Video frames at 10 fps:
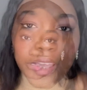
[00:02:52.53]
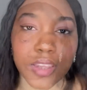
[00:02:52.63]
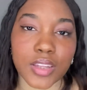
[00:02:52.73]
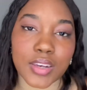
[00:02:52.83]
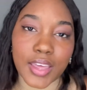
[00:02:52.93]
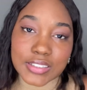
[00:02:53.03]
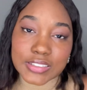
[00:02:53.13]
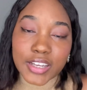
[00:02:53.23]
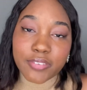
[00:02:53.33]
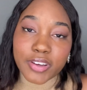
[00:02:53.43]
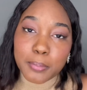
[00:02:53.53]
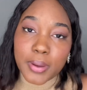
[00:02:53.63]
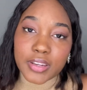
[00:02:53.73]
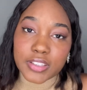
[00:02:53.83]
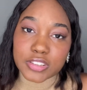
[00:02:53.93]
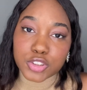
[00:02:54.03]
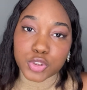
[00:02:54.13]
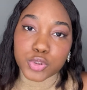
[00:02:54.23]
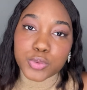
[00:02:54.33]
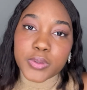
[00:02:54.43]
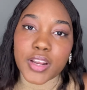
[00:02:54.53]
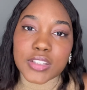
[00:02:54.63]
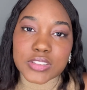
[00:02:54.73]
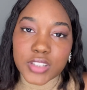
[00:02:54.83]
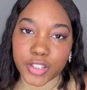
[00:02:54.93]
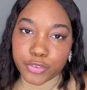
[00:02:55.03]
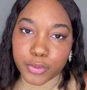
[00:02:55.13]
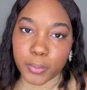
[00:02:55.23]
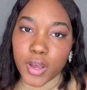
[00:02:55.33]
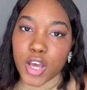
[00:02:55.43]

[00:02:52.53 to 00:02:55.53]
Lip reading: The next thing I recommend is to create a study group.